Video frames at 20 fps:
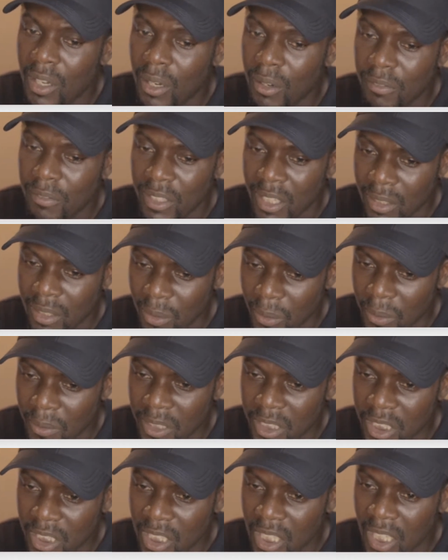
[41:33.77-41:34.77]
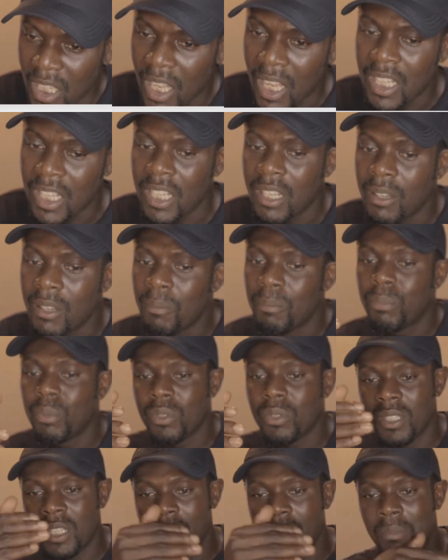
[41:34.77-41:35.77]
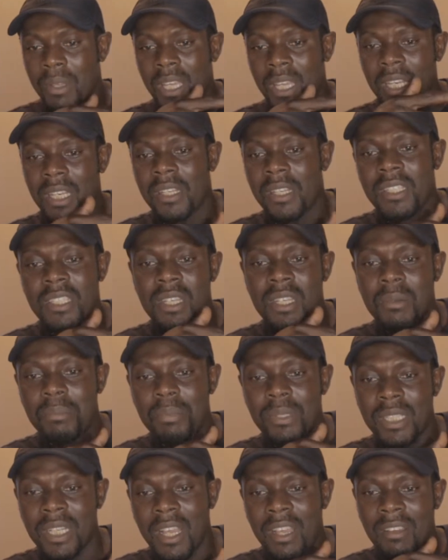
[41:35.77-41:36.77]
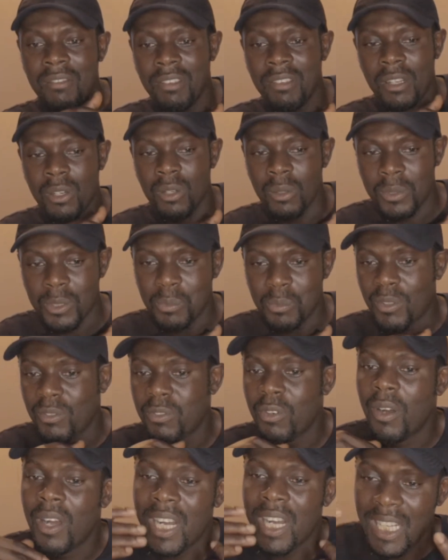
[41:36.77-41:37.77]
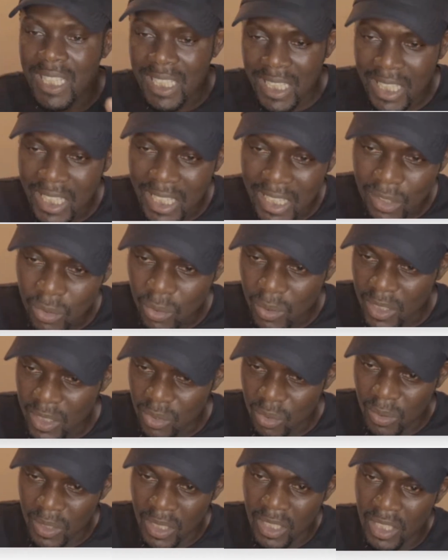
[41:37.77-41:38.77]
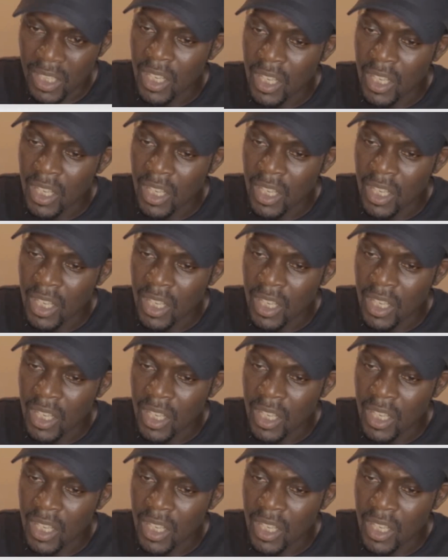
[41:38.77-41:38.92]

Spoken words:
of that original and then put them in separate envelopes before handing it to the student.